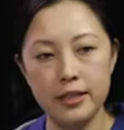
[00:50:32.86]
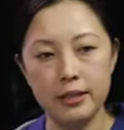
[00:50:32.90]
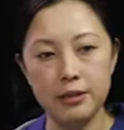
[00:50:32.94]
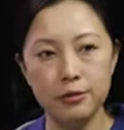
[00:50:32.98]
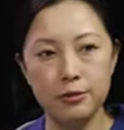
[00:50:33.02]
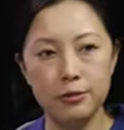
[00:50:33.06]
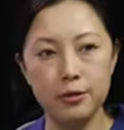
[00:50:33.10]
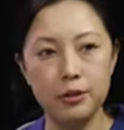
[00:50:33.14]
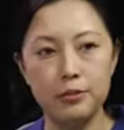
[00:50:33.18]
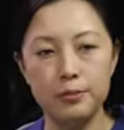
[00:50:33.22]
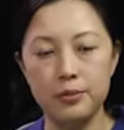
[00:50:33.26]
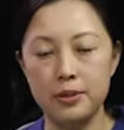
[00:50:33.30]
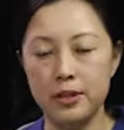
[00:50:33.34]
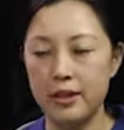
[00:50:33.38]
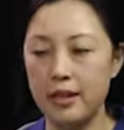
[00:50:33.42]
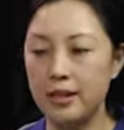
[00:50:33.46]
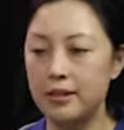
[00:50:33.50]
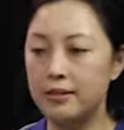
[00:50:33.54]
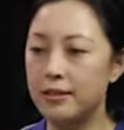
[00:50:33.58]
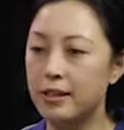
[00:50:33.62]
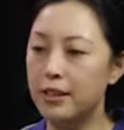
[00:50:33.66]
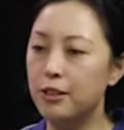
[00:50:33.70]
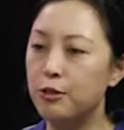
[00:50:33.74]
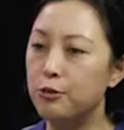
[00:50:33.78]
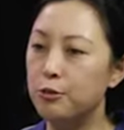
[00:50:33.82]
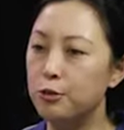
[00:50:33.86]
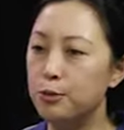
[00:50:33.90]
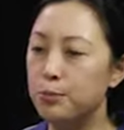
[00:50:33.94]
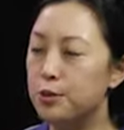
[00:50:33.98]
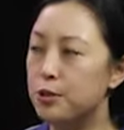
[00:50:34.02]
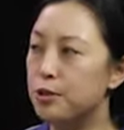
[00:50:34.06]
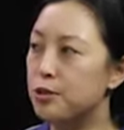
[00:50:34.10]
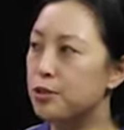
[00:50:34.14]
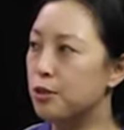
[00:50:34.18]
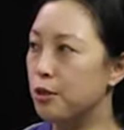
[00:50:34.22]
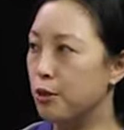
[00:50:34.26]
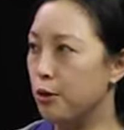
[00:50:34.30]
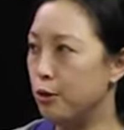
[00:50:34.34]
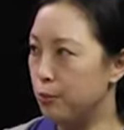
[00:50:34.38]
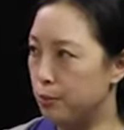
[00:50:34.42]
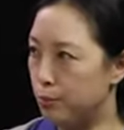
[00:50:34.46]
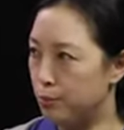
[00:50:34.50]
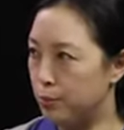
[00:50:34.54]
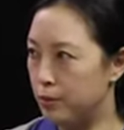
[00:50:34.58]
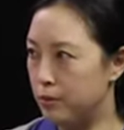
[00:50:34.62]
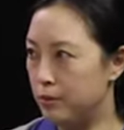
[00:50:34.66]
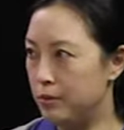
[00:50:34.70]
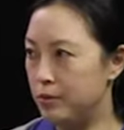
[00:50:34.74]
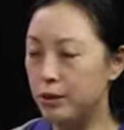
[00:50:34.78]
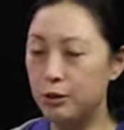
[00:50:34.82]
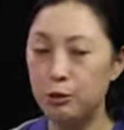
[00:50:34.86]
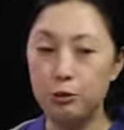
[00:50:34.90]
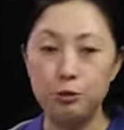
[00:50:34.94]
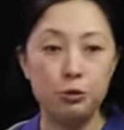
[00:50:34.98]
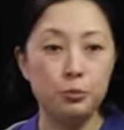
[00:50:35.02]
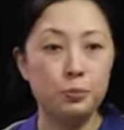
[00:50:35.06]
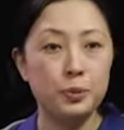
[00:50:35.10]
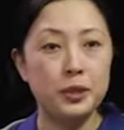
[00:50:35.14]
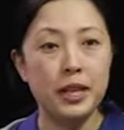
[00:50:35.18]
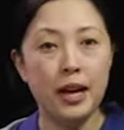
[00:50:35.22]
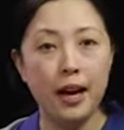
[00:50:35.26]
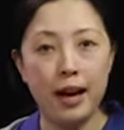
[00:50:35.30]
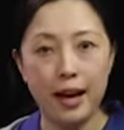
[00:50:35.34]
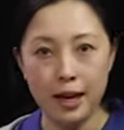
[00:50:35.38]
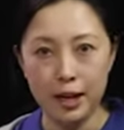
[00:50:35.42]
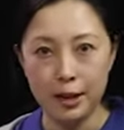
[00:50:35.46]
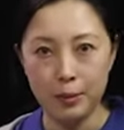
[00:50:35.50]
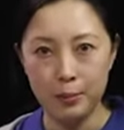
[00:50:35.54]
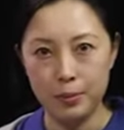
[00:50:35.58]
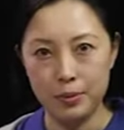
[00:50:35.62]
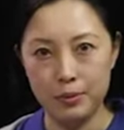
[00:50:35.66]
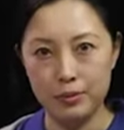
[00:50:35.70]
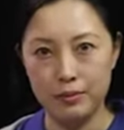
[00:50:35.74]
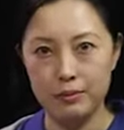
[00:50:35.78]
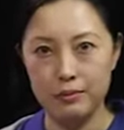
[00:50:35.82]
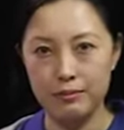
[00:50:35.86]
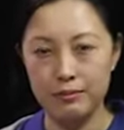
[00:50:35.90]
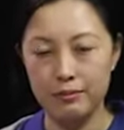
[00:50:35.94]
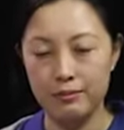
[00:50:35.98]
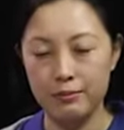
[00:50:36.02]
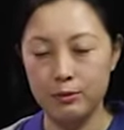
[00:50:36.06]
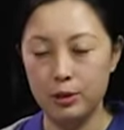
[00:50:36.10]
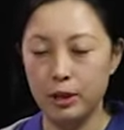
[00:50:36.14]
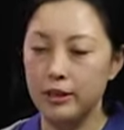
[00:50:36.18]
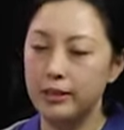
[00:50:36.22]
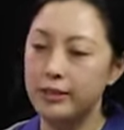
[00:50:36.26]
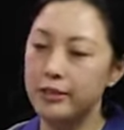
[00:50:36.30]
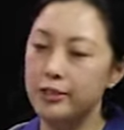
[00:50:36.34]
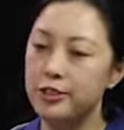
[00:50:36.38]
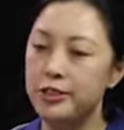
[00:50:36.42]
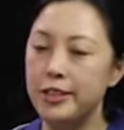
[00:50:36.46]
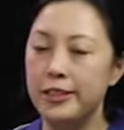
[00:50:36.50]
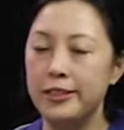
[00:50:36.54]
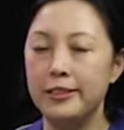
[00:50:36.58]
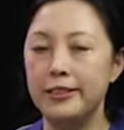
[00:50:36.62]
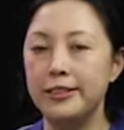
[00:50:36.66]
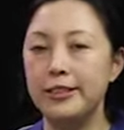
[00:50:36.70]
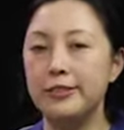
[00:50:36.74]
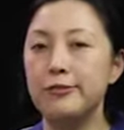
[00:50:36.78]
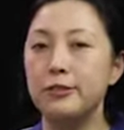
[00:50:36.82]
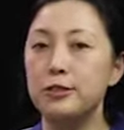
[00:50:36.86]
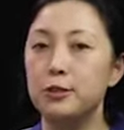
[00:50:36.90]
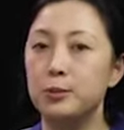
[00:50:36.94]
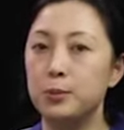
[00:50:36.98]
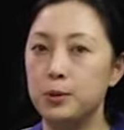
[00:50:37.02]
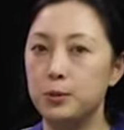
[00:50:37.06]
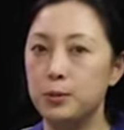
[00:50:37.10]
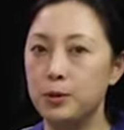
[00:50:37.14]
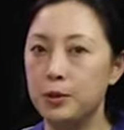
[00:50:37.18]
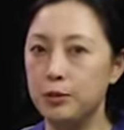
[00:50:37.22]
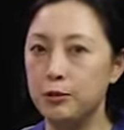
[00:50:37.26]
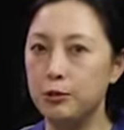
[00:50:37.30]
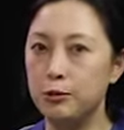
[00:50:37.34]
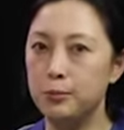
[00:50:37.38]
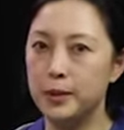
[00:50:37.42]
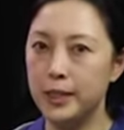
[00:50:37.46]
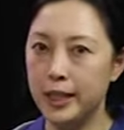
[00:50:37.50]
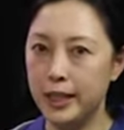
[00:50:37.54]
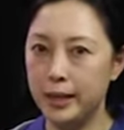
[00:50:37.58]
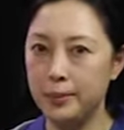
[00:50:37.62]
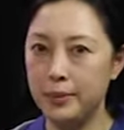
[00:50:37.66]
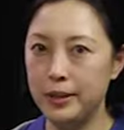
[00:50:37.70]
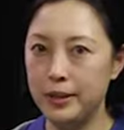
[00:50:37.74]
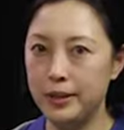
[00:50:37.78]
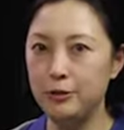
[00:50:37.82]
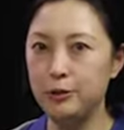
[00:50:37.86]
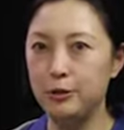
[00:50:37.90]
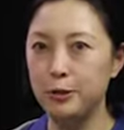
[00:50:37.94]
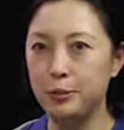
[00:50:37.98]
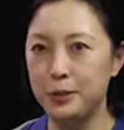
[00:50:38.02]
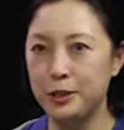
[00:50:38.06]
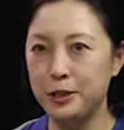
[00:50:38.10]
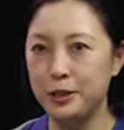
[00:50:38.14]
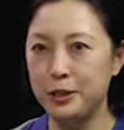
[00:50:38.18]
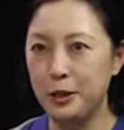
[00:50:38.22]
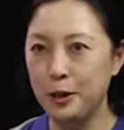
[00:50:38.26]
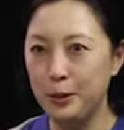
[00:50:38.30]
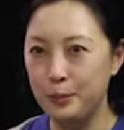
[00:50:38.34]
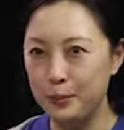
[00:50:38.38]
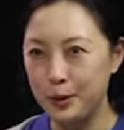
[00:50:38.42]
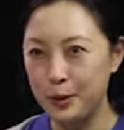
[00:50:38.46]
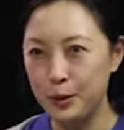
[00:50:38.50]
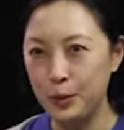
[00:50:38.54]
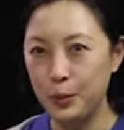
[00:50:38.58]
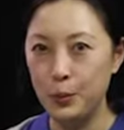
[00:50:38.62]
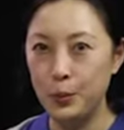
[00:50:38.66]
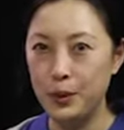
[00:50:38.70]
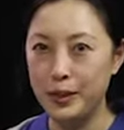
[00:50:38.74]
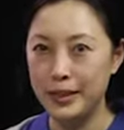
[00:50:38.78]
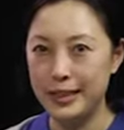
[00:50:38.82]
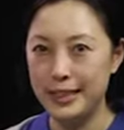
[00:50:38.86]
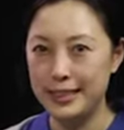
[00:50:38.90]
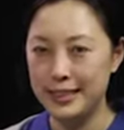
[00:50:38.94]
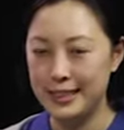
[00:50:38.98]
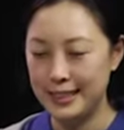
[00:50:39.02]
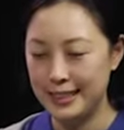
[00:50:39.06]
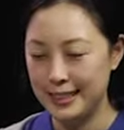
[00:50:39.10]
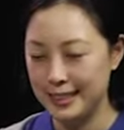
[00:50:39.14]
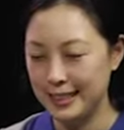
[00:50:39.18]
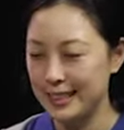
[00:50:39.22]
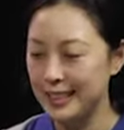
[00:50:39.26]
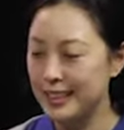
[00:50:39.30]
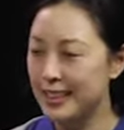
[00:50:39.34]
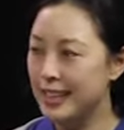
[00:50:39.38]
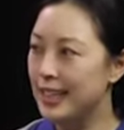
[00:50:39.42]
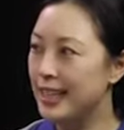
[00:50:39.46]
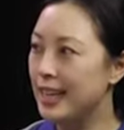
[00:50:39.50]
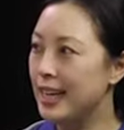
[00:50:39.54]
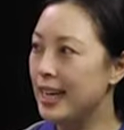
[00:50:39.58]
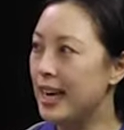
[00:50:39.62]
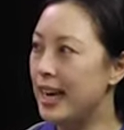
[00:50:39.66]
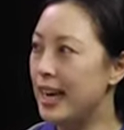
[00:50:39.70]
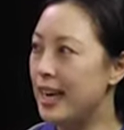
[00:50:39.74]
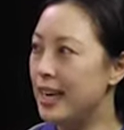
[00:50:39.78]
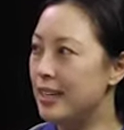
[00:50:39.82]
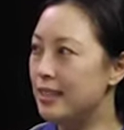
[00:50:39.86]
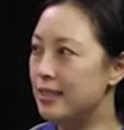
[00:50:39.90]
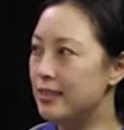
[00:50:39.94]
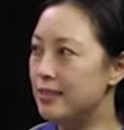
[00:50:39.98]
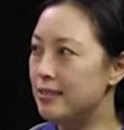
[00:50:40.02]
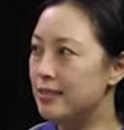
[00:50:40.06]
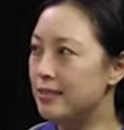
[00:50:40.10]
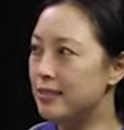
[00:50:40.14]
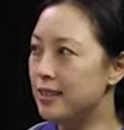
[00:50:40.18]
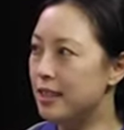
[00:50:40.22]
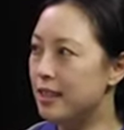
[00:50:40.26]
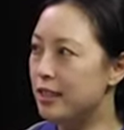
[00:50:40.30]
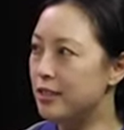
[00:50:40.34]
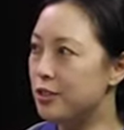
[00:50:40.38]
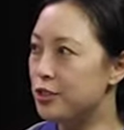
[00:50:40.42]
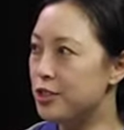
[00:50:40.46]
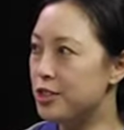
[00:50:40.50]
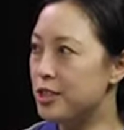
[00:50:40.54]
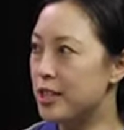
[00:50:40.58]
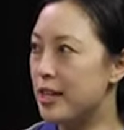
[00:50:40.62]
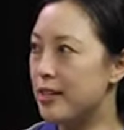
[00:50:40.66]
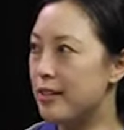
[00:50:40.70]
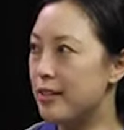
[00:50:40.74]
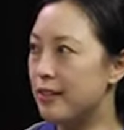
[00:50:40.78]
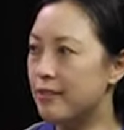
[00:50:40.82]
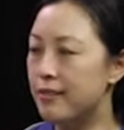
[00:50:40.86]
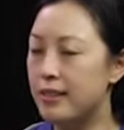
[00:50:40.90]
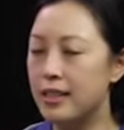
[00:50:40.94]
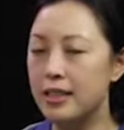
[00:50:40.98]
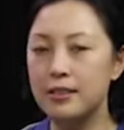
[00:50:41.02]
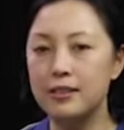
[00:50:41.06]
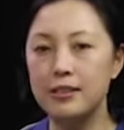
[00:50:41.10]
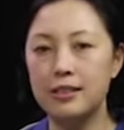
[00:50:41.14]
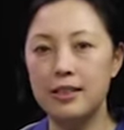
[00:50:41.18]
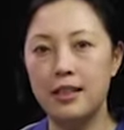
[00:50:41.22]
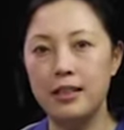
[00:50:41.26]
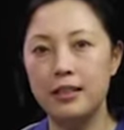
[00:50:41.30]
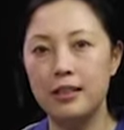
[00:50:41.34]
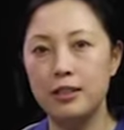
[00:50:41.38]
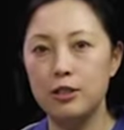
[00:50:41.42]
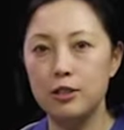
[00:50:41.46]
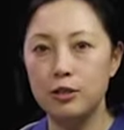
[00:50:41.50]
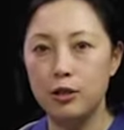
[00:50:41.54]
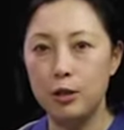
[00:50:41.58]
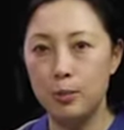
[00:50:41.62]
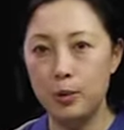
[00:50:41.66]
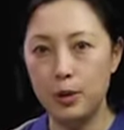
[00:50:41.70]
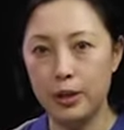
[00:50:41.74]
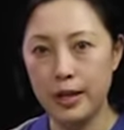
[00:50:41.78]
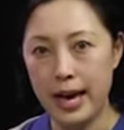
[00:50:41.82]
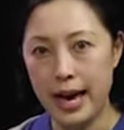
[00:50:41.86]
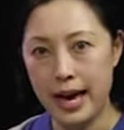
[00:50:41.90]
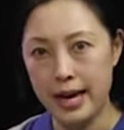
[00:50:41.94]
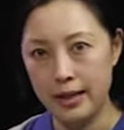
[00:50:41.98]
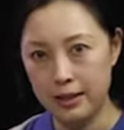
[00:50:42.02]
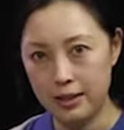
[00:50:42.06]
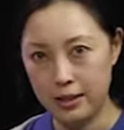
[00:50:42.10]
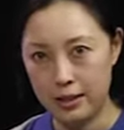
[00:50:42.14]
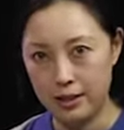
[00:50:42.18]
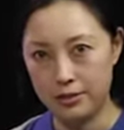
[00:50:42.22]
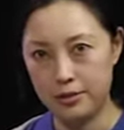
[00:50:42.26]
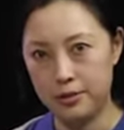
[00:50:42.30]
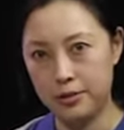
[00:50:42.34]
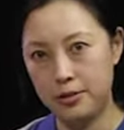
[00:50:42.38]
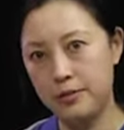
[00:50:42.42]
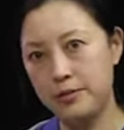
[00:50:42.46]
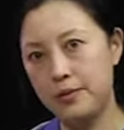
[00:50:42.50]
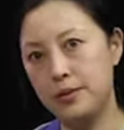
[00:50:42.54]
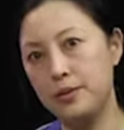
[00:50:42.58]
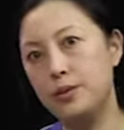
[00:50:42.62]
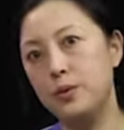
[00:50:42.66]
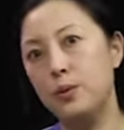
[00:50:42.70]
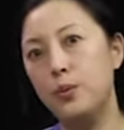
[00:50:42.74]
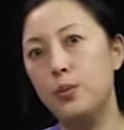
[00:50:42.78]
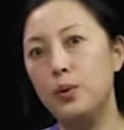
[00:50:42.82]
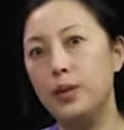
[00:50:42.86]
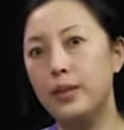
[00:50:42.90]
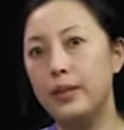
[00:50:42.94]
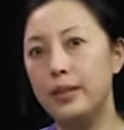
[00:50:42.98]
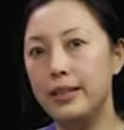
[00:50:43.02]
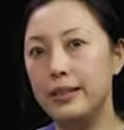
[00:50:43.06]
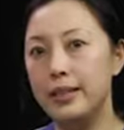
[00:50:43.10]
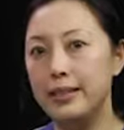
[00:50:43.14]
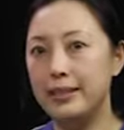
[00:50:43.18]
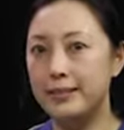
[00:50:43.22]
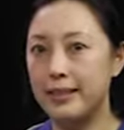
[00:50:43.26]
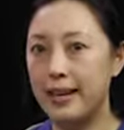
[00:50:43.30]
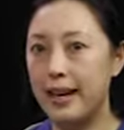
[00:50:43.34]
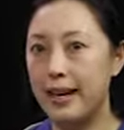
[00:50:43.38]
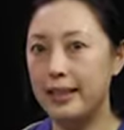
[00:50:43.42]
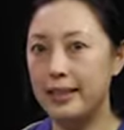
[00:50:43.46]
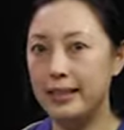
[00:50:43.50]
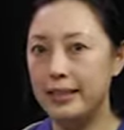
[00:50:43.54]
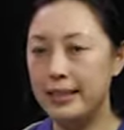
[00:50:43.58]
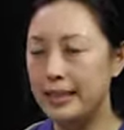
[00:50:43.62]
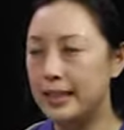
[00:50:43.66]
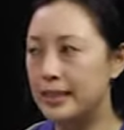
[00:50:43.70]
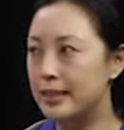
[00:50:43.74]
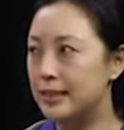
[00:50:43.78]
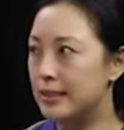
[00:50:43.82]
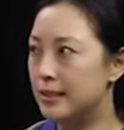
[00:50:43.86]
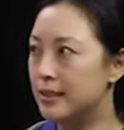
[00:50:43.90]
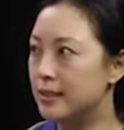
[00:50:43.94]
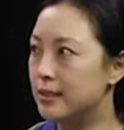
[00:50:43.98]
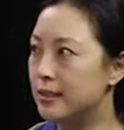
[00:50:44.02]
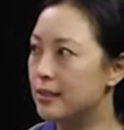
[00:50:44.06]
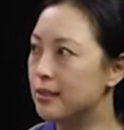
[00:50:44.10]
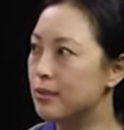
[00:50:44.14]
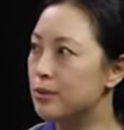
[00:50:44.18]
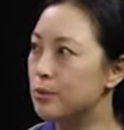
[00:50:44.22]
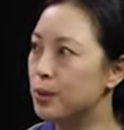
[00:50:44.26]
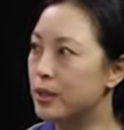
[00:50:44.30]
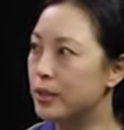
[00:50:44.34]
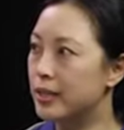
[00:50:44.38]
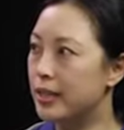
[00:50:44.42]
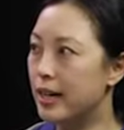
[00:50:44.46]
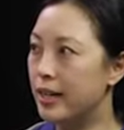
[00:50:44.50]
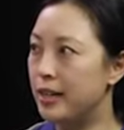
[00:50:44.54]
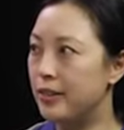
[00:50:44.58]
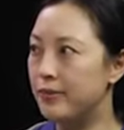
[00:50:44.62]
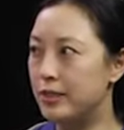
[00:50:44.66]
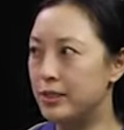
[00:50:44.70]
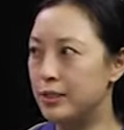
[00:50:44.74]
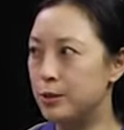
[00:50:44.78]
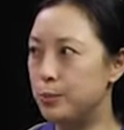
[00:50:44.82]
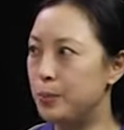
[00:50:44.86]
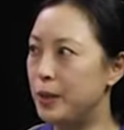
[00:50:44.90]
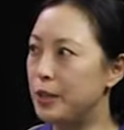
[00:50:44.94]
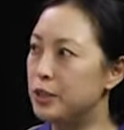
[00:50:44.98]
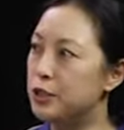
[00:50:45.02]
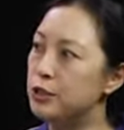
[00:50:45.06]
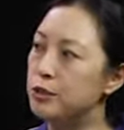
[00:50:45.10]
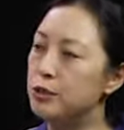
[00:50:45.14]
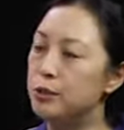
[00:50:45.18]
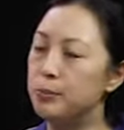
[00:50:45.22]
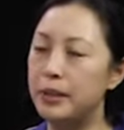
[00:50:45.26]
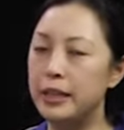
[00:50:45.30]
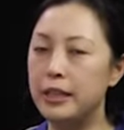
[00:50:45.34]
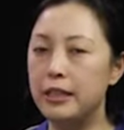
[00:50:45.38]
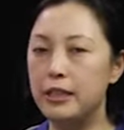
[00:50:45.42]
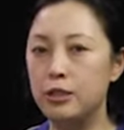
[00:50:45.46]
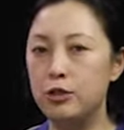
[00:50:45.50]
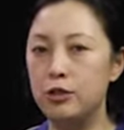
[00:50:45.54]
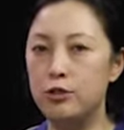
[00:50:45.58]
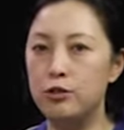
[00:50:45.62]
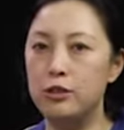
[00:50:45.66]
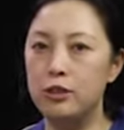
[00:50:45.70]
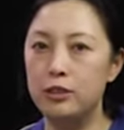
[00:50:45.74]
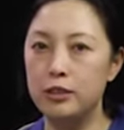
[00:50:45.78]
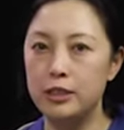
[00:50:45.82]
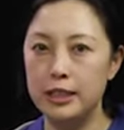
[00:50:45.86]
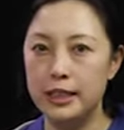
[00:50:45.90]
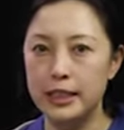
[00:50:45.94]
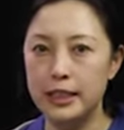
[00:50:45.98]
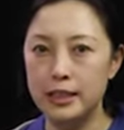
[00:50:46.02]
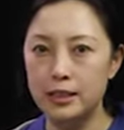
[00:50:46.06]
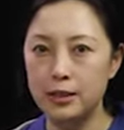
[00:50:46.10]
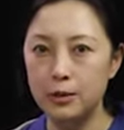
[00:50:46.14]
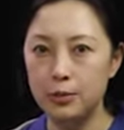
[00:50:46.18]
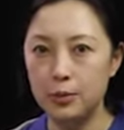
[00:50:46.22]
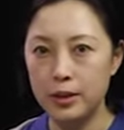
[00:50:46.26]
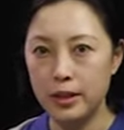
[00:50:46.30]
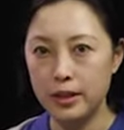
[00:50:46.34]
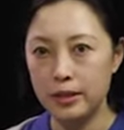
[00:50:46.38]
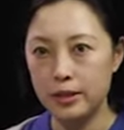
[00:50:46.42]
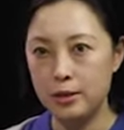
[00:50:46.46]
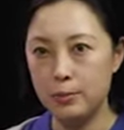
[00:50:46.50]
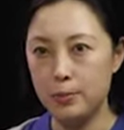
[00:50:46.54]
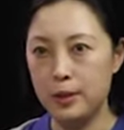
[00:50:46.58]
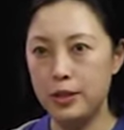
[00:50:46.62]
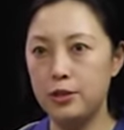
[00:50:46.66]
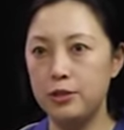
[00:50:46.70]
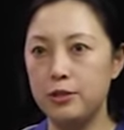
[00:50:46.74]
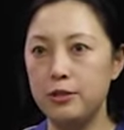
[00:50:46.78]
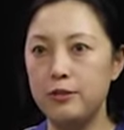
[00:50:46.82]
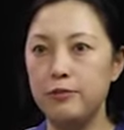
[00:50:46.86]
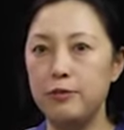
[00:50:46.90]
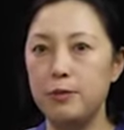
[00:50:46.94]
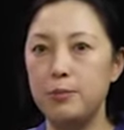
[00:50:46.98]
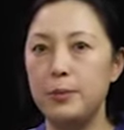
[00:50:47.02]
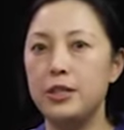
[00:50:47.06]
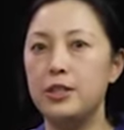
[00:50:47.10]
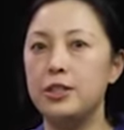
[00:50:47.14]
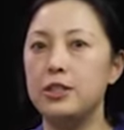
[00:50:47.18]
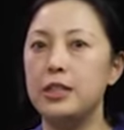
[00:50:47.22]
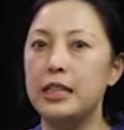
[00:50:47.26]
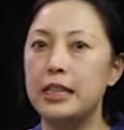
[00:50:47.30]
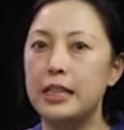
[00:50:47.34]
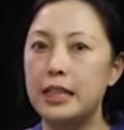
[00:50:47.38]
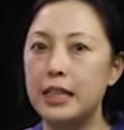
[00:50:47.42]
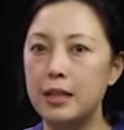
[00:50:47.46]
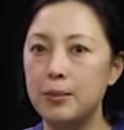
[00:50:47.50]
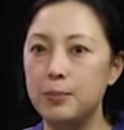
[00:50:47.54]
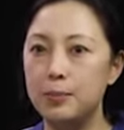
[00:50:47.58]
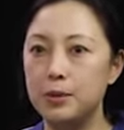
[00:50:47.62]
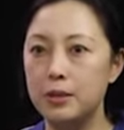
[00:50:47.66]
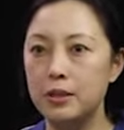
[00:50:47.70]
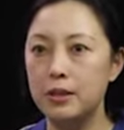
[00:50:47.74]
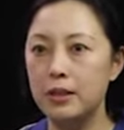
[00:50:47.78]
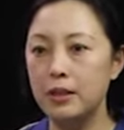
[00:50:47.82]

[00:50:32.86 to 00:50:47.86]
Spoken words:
groups, things like group scope, group type. Well, understanding the difference between group type and group scope. What is it? And understanding things like a global catalog server. What exactly is it? What kind of a special domain controller it is, and what kind of special information it keeps